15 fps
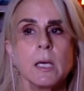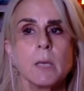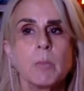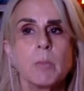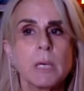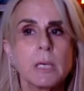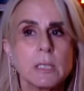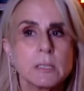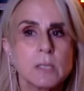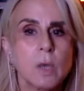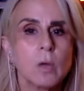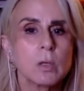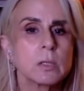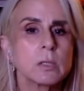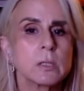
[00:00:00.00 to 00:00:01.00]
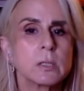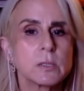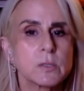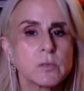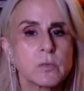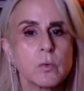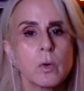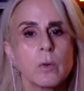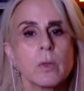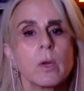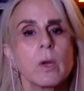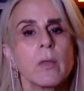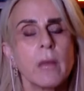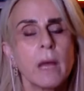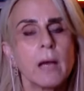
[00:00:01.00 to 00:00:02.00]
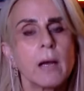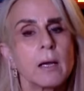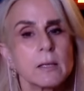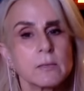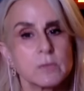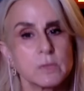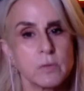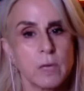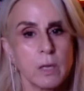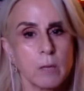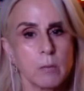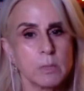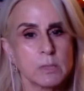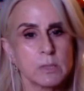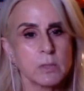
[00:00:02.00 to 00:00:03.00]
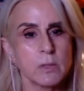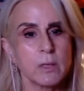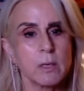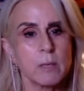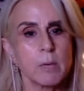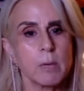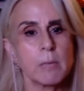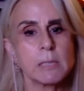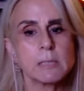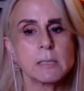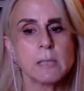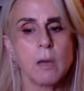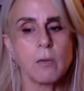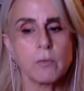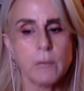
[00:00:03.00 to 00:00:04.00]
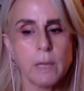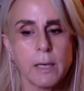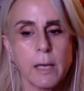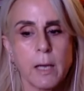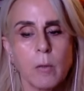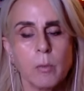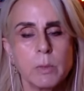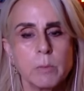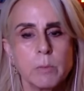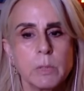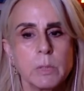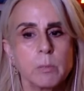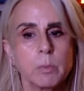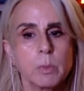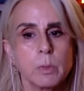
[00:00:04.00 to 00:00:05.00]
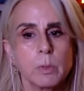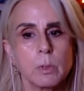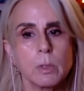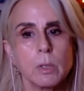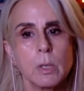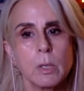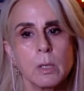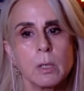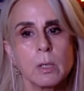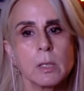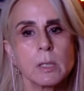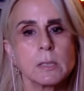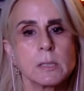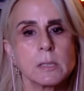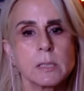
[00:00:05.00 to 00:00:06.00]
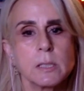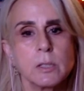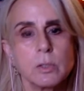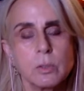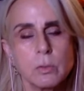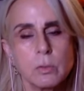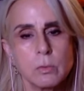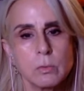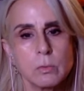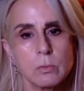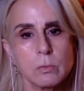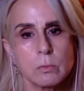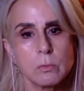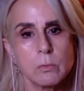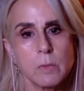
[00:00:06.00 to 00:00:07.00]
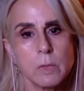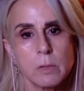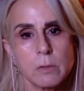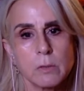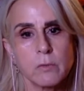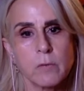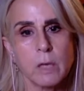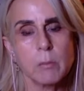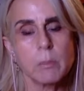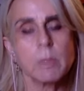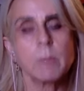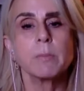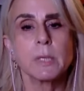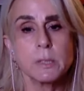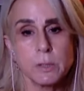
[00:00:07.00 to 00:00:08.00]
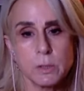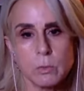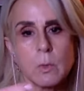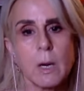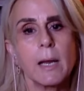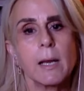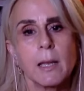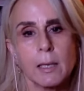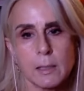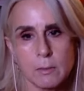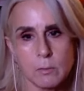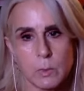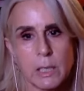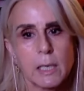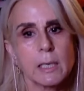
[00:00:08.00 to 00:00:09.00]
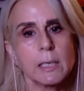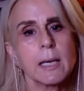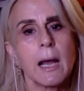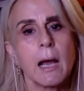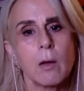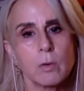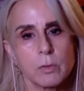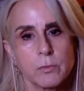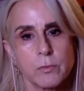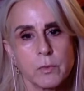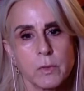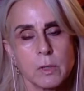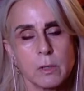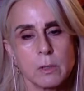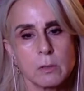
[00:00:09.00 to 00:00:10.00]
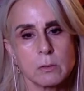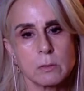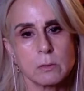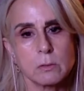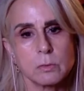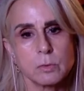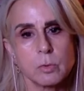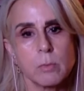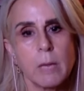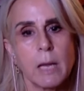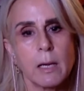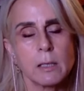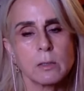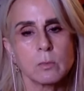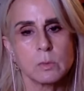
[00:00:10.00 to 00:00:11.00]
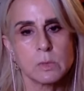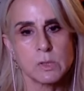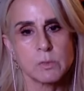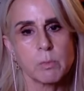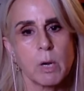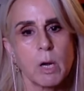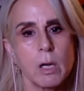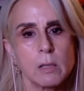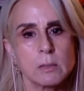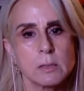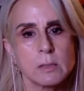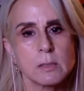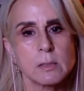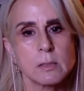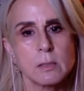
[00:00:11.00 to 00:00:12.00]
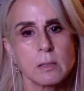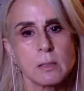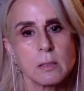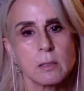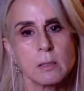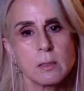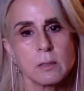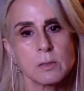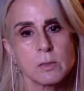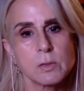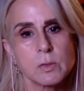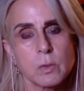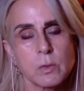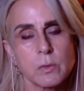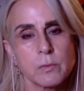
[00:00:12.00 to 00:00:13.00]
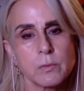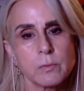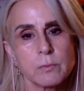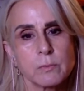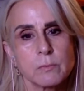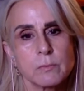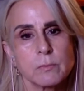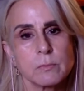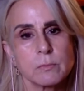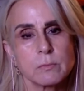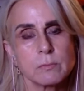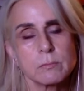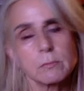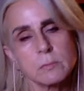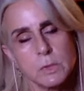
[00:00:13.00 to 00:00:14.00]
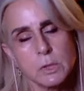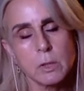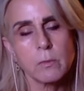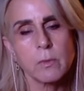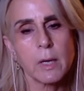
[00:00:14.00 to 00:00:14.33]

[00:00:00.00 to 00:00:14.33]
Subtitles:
But adulthood is for that kind of development. So I think about myself like helping people continue their development. But you're right, like we got to get out of the traumatic response sort of, you know,